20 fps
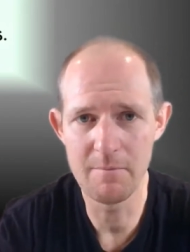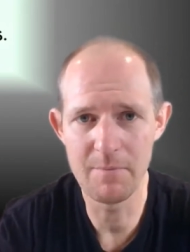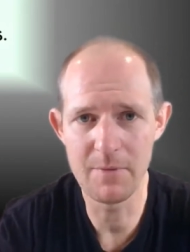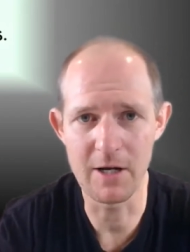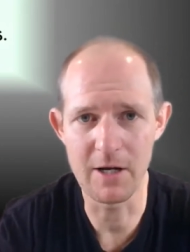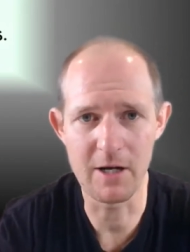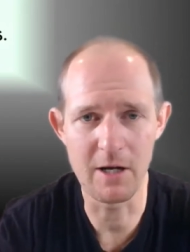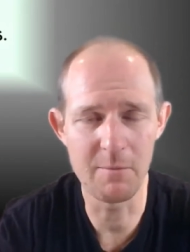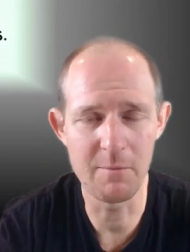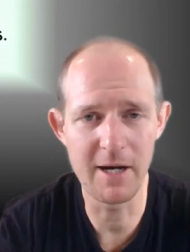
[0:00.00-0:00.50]

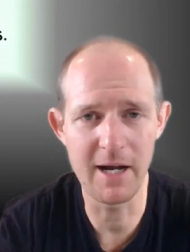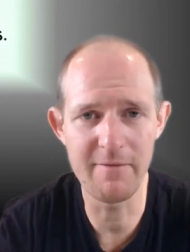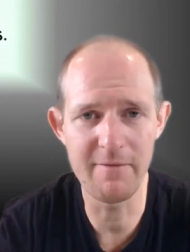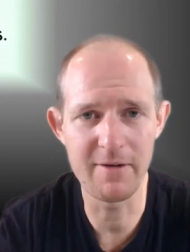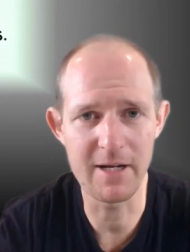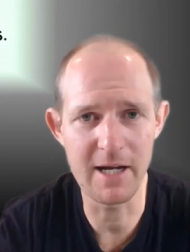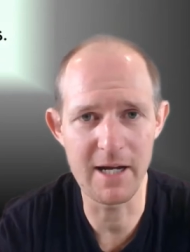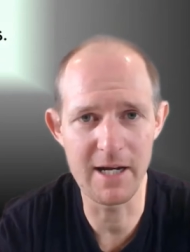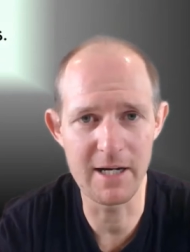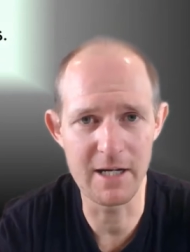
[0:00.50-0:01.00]
like, I'm not
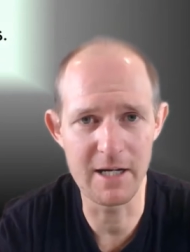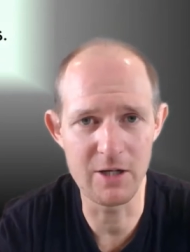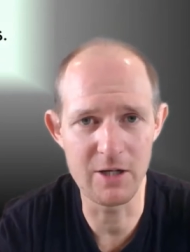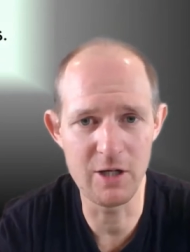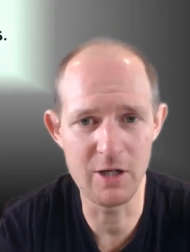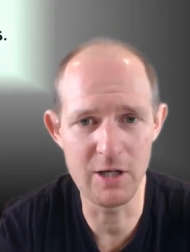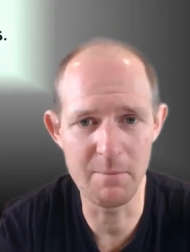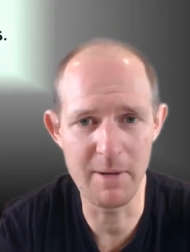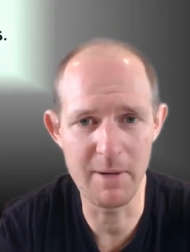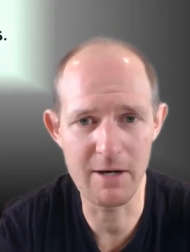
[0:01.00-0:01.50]
advocating a
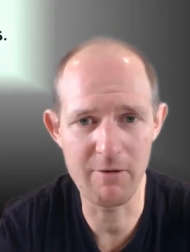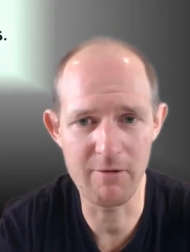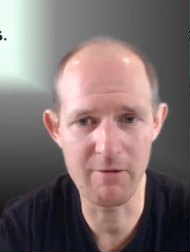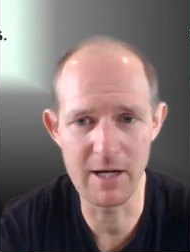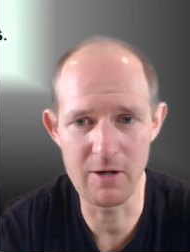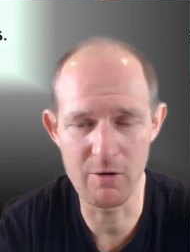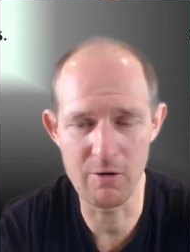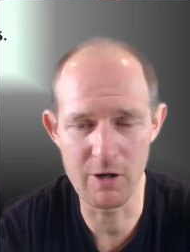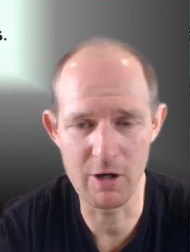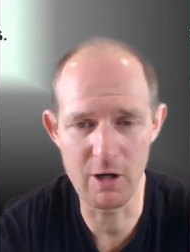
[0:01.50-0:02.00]
uni
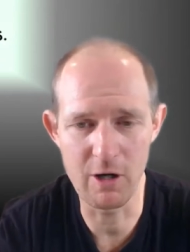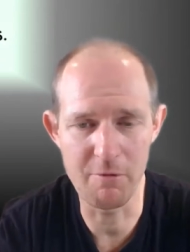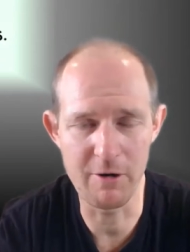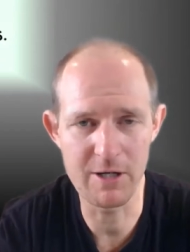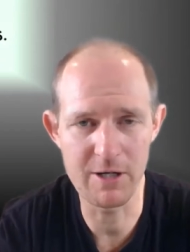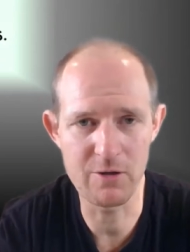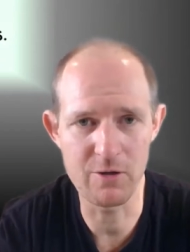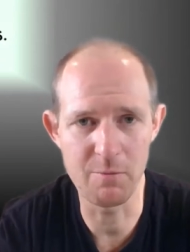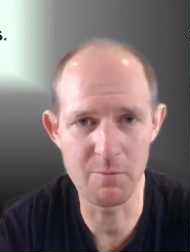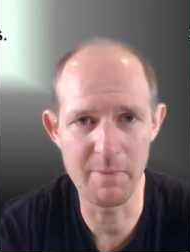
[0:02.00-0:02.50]
background or an
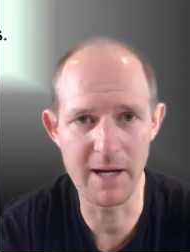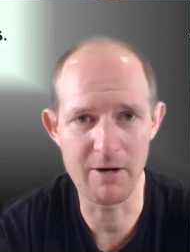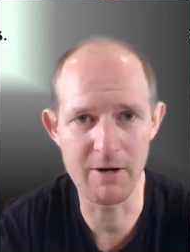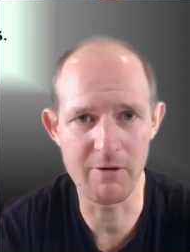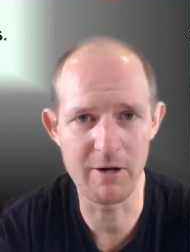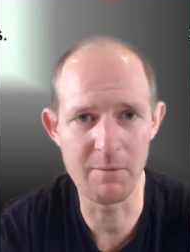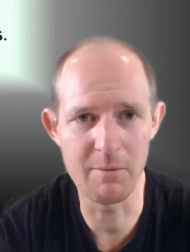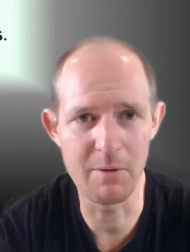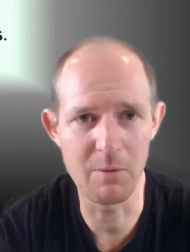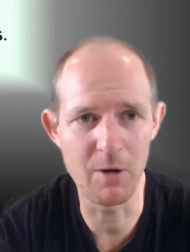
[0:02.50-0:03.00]
operational
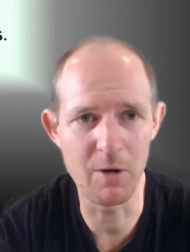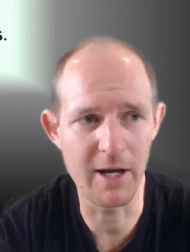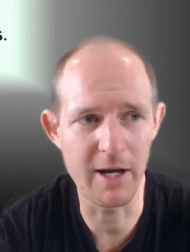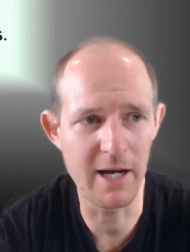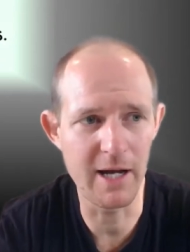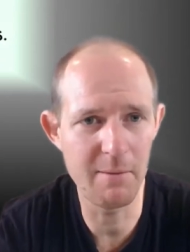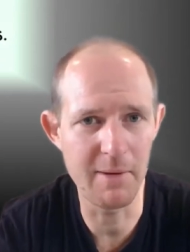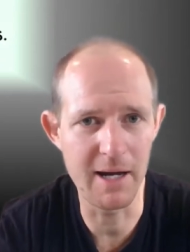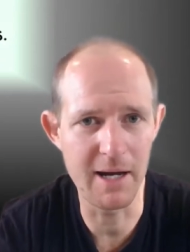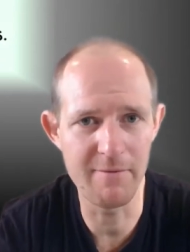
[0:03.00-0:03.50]
background, but what I
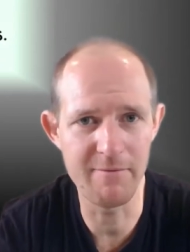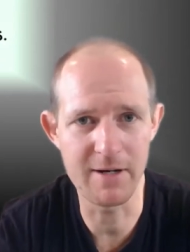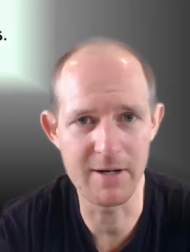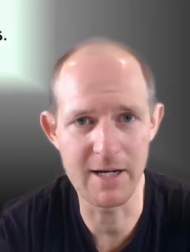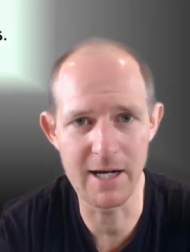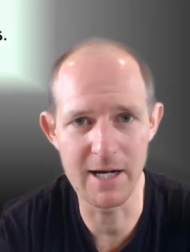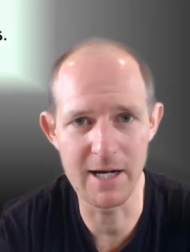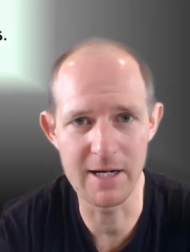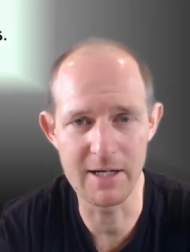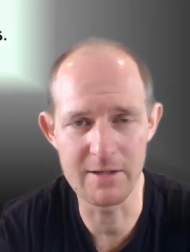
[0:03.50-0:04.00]
am
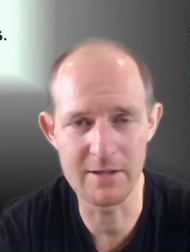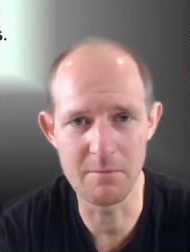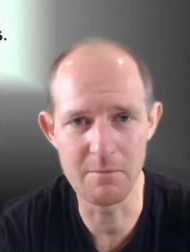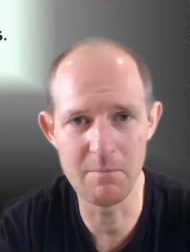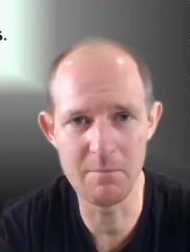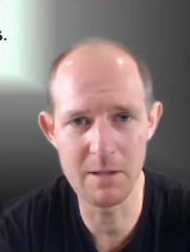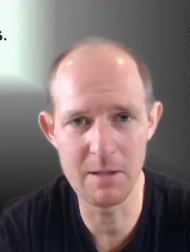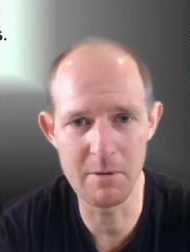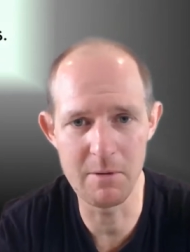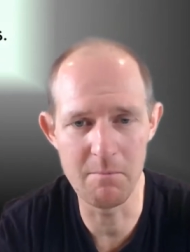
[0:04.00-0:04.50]
advocating is a
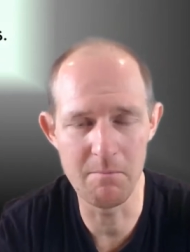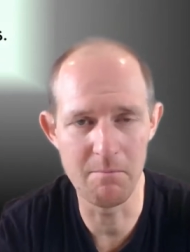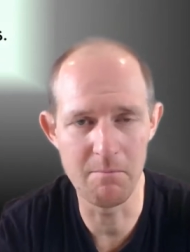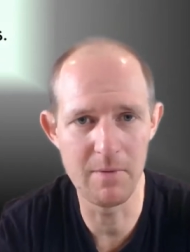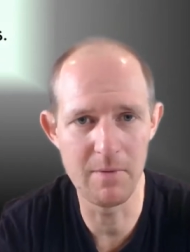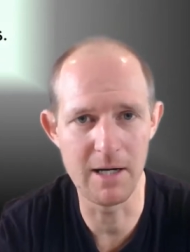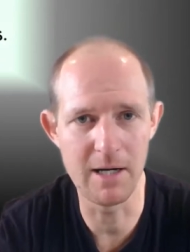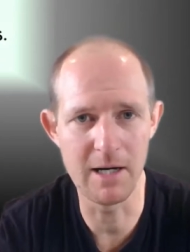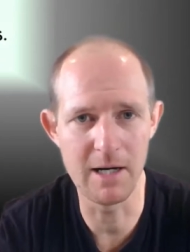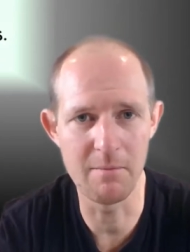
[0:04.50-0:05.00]
minimum
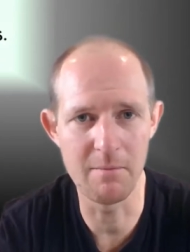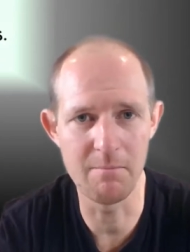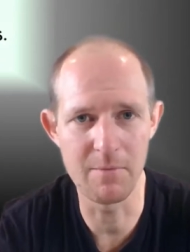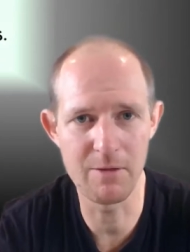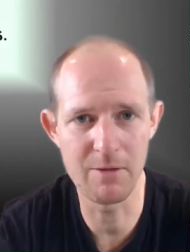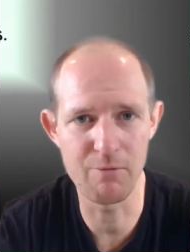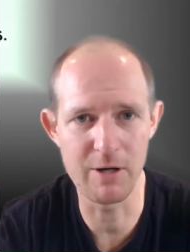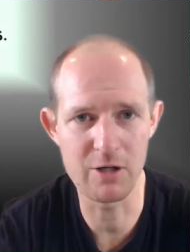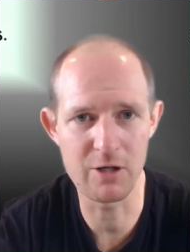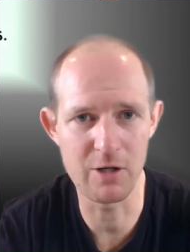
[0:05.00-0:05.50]
um,
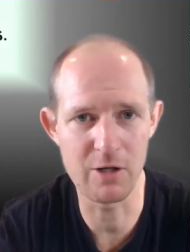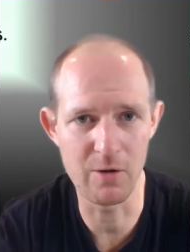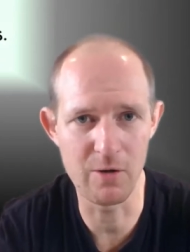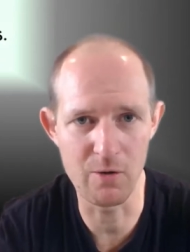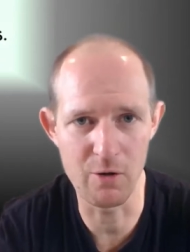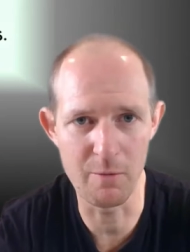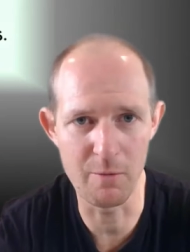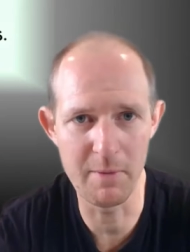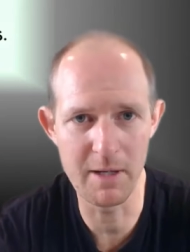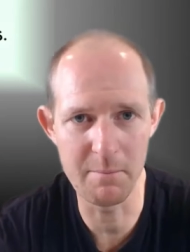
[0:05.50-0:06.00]
threshold
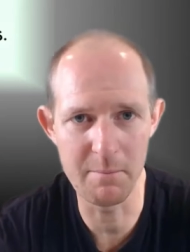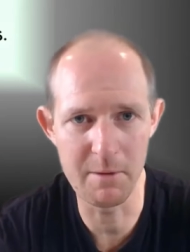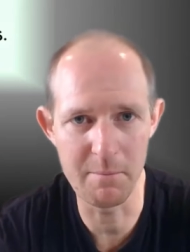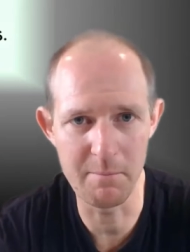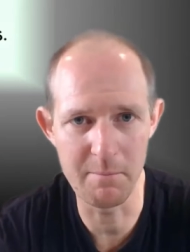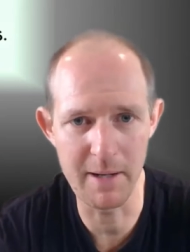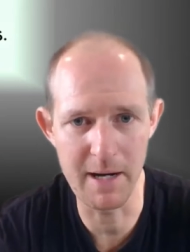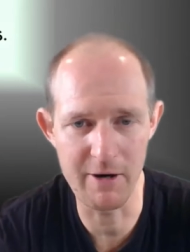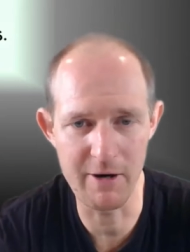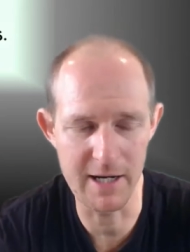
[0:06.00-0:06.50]
or a minimum
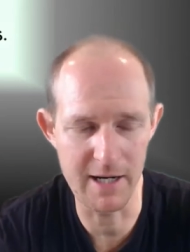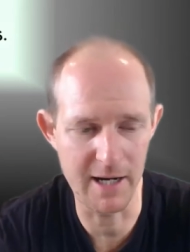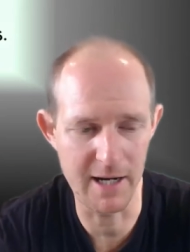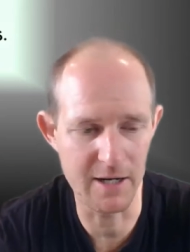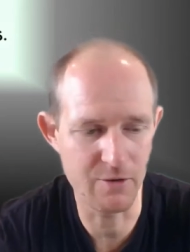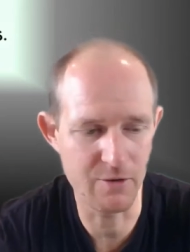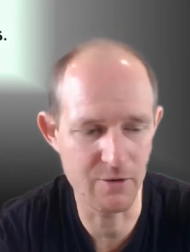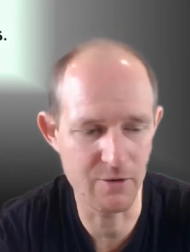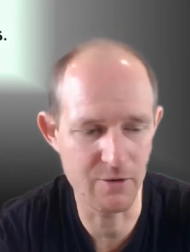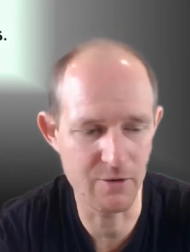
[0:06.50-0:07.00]
barrier to
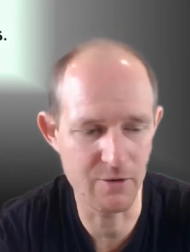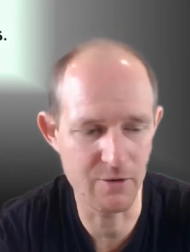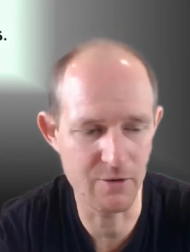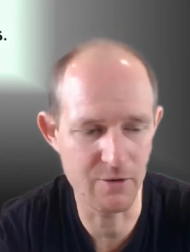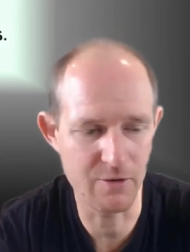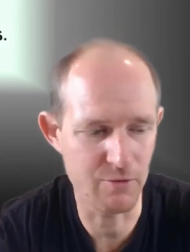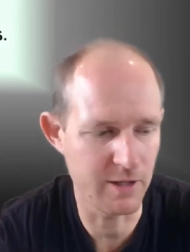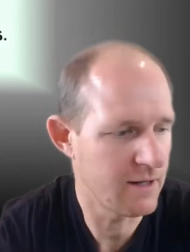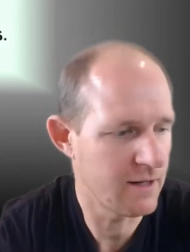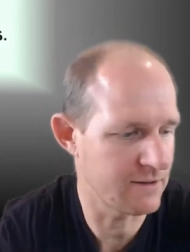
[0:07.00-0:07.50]
entry
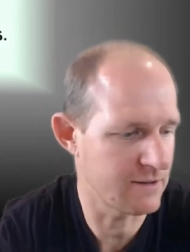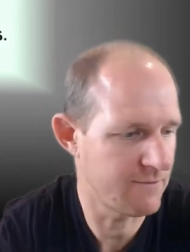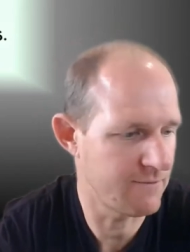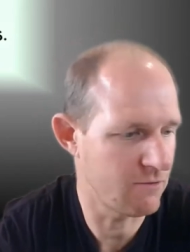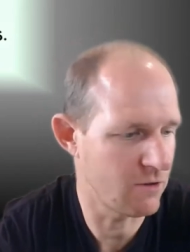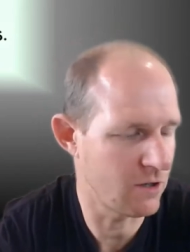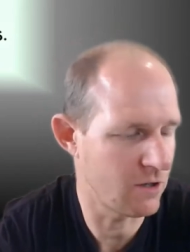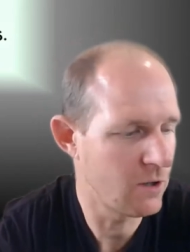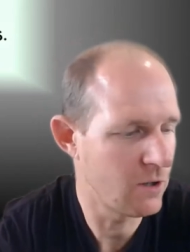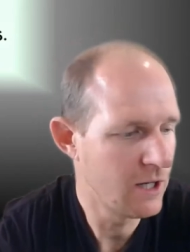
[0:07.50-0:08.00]
as a
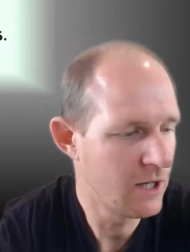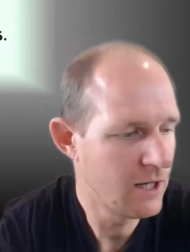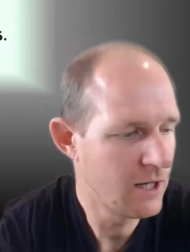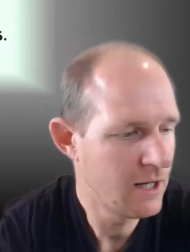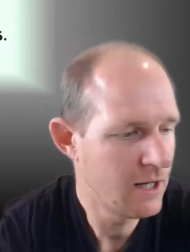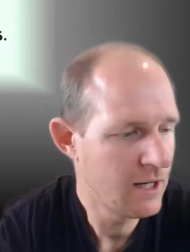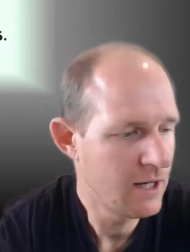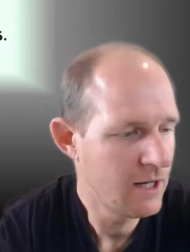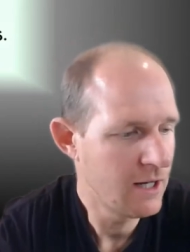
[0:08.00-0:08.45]
safety role.